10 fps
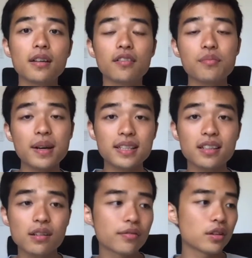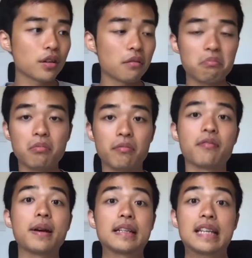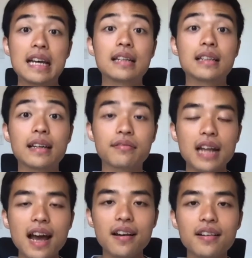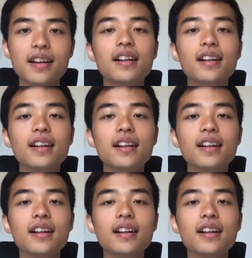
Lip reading: for myself for my entire life now,